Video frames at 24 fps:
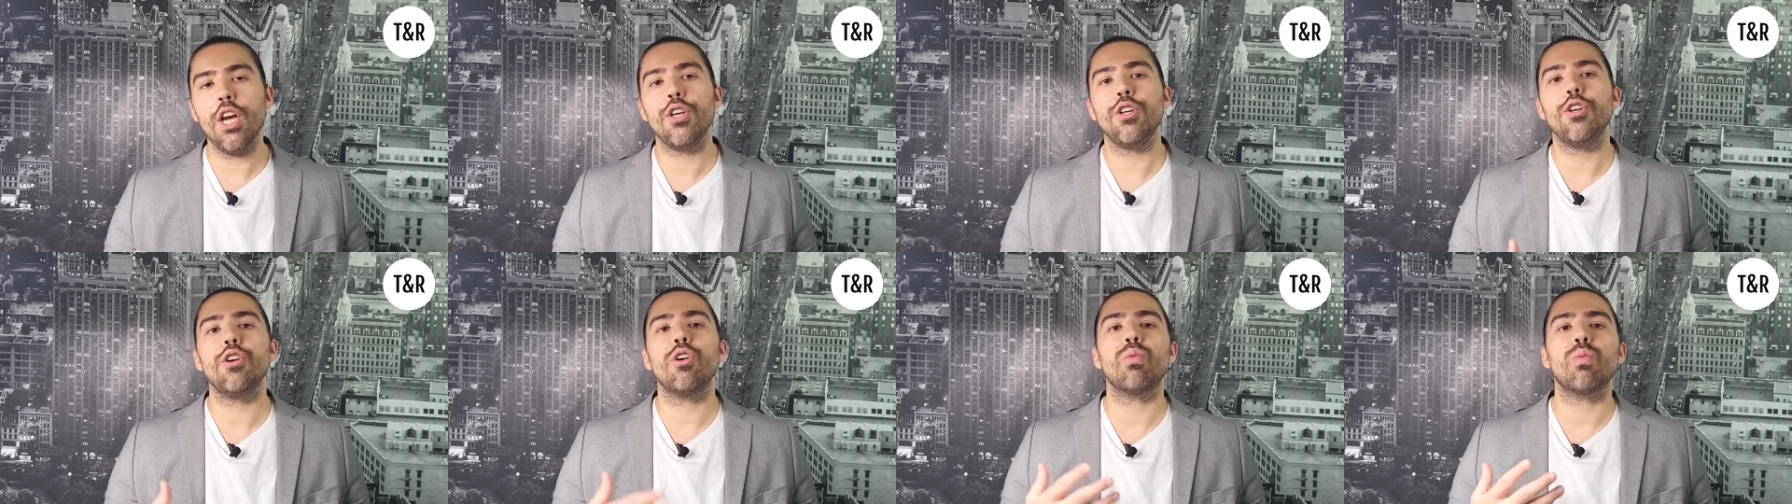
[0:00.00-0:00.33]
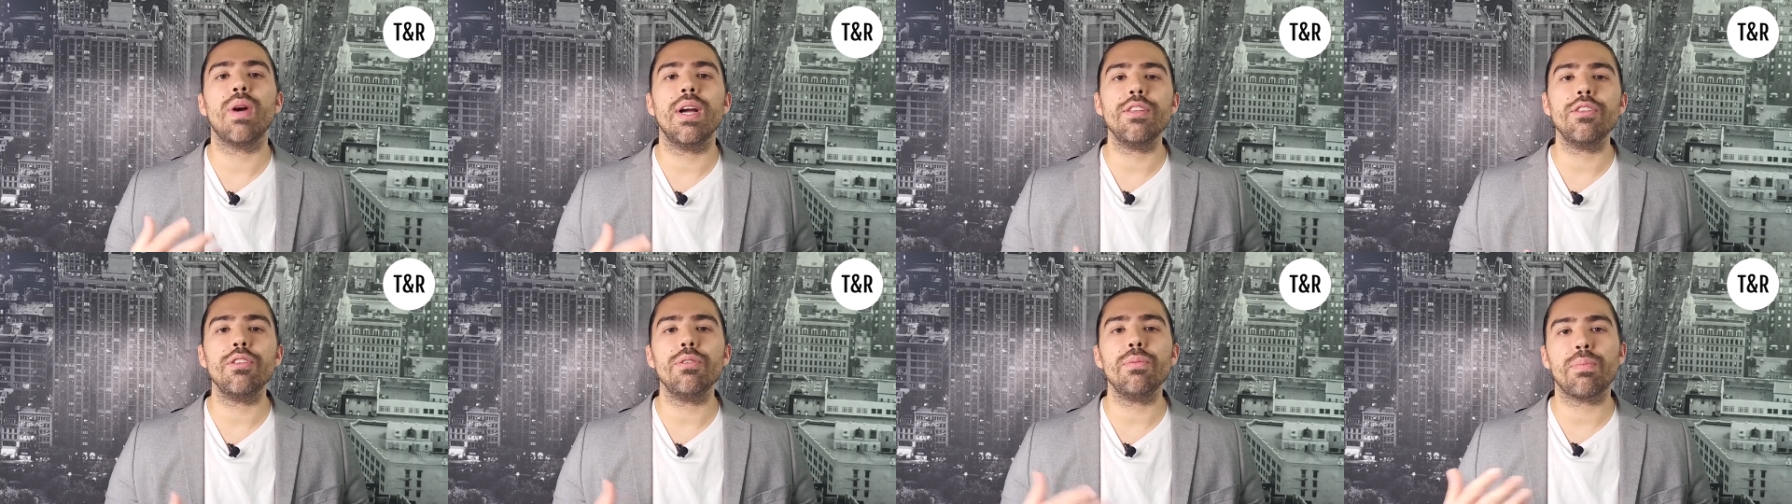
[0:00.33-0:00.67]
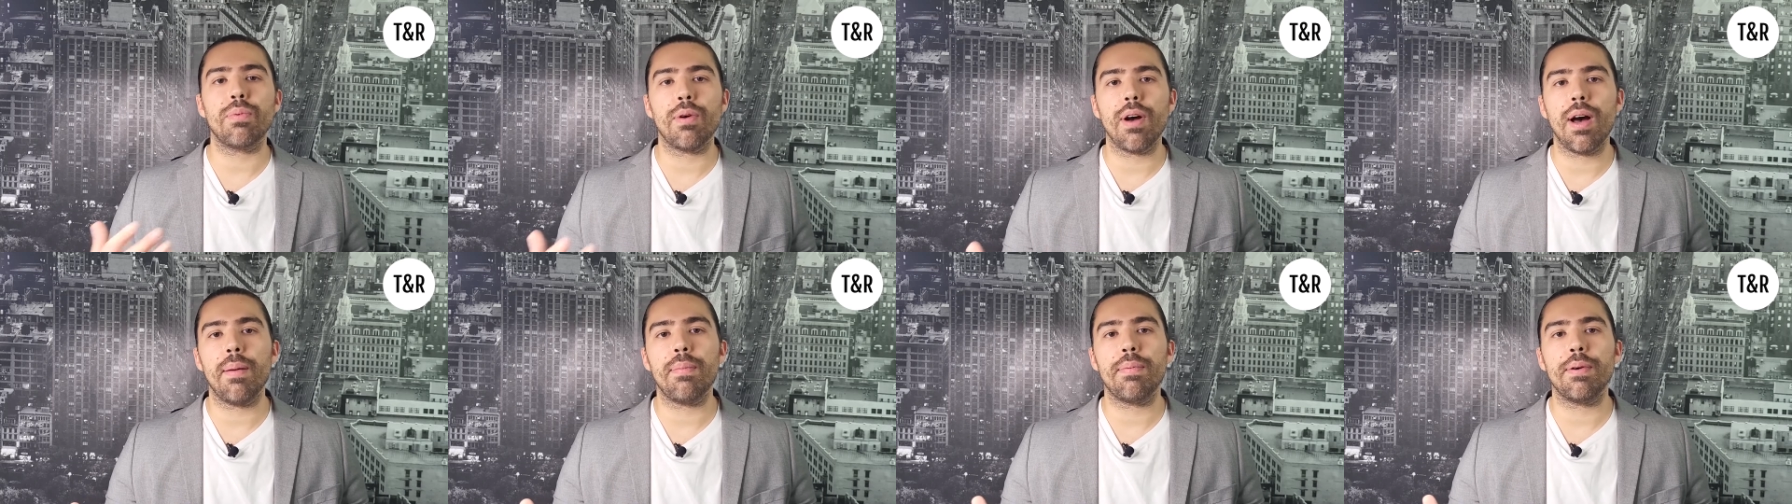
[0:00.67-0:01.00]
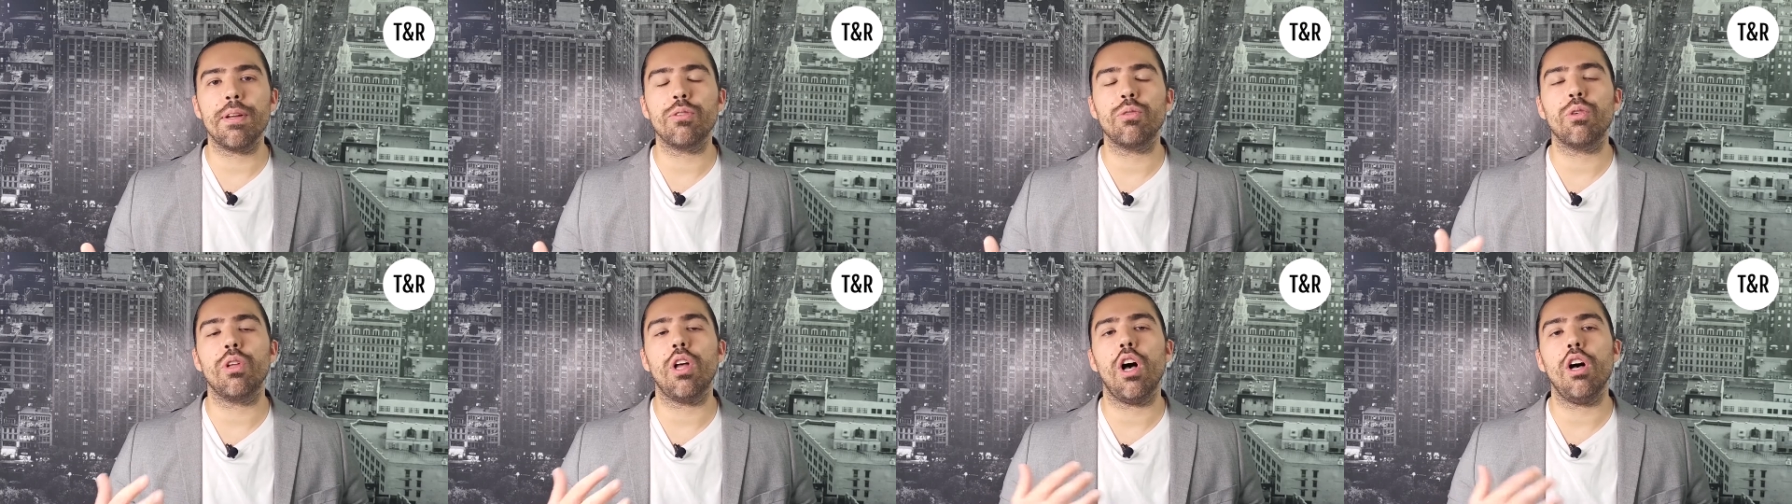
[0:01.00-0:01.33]
Your rental
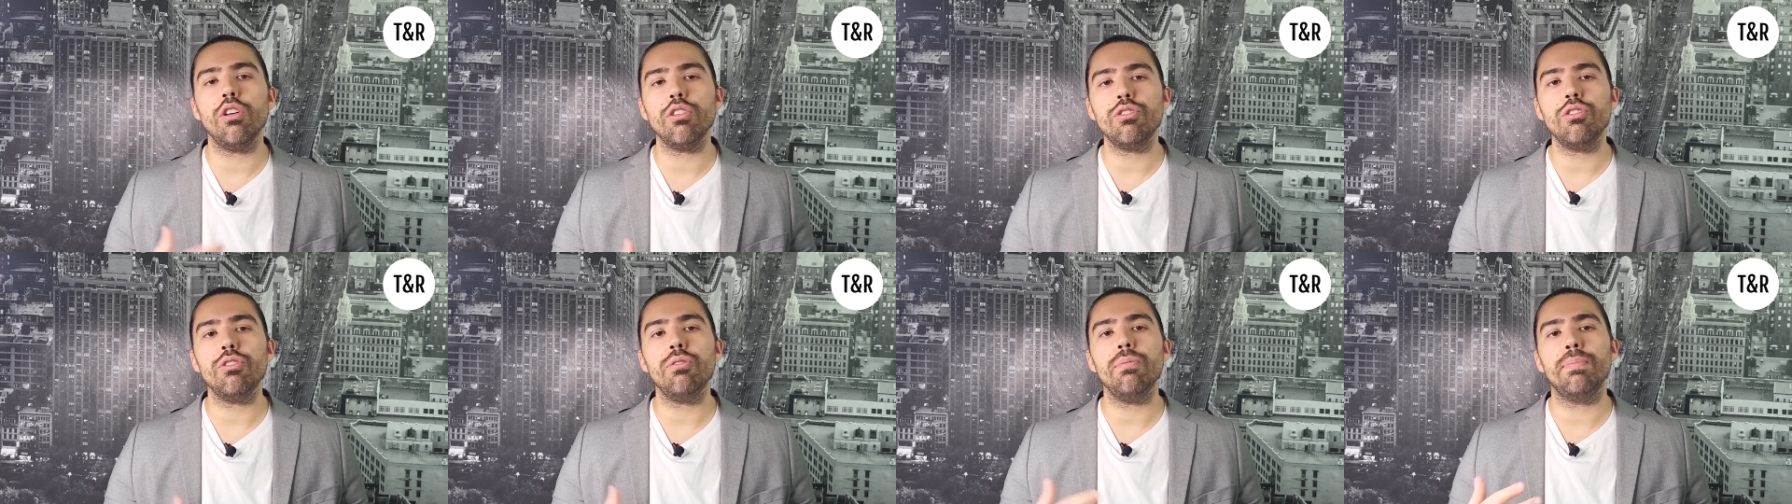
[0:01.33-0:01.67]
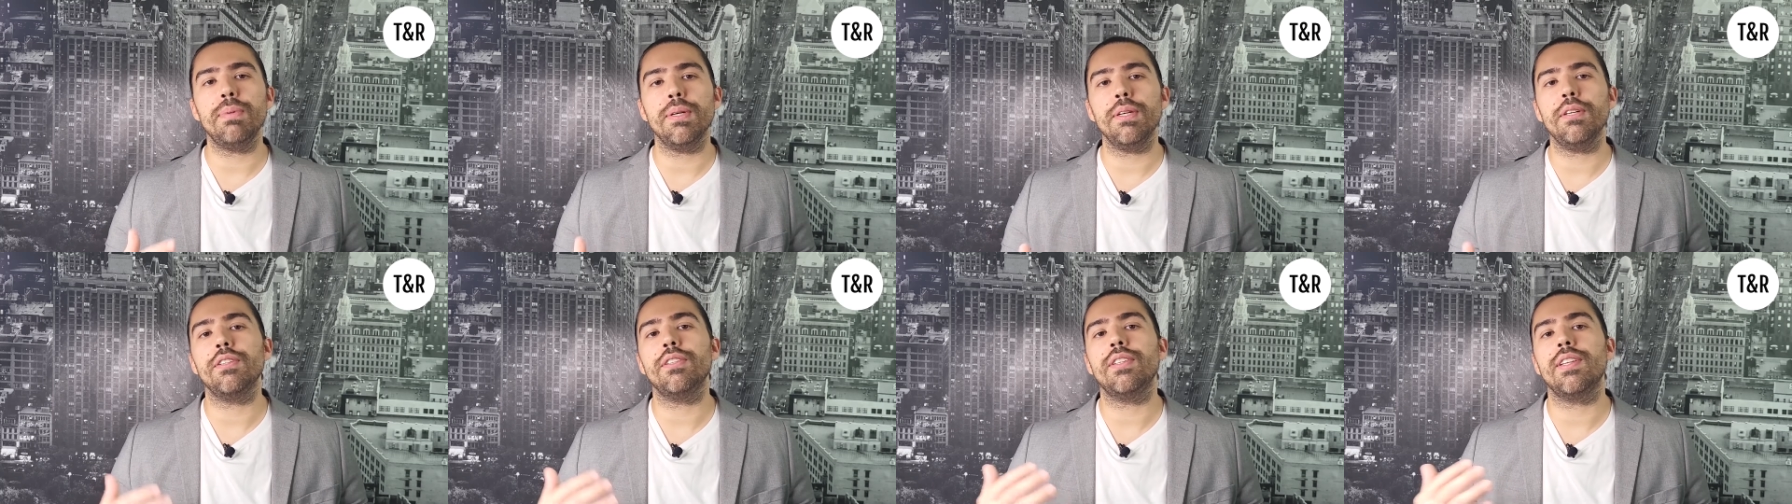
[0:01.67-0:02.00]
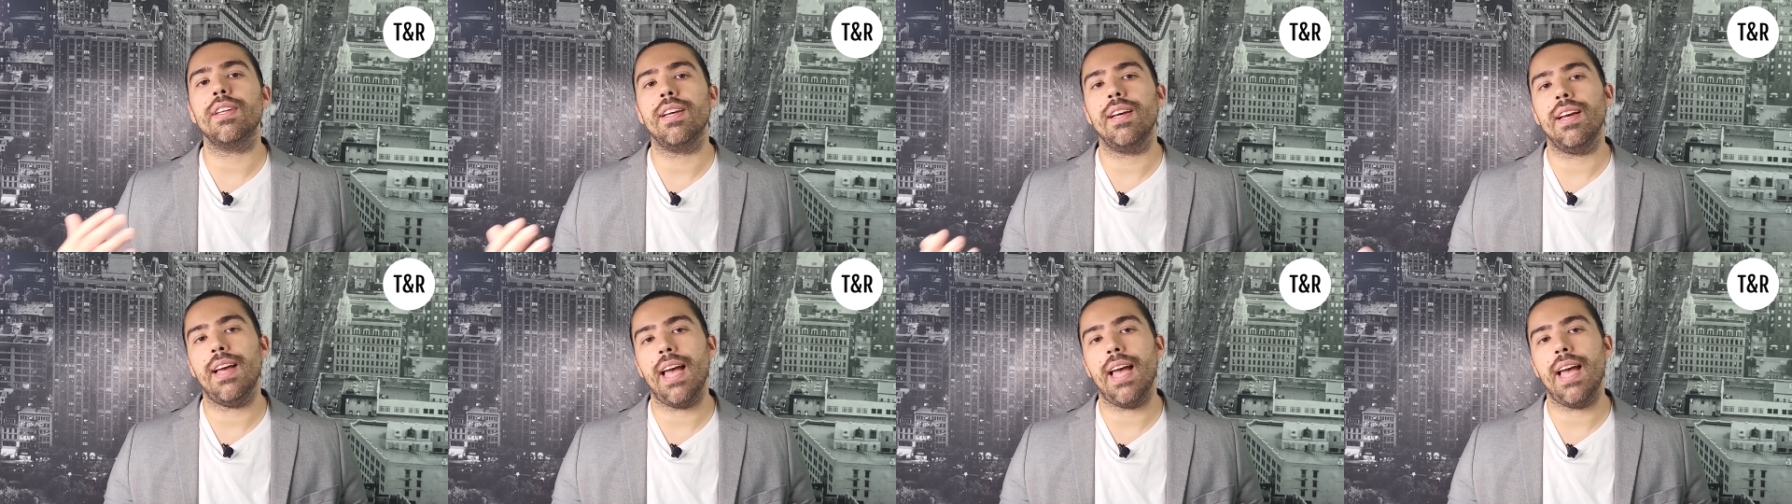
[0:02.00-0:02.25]
properties will also build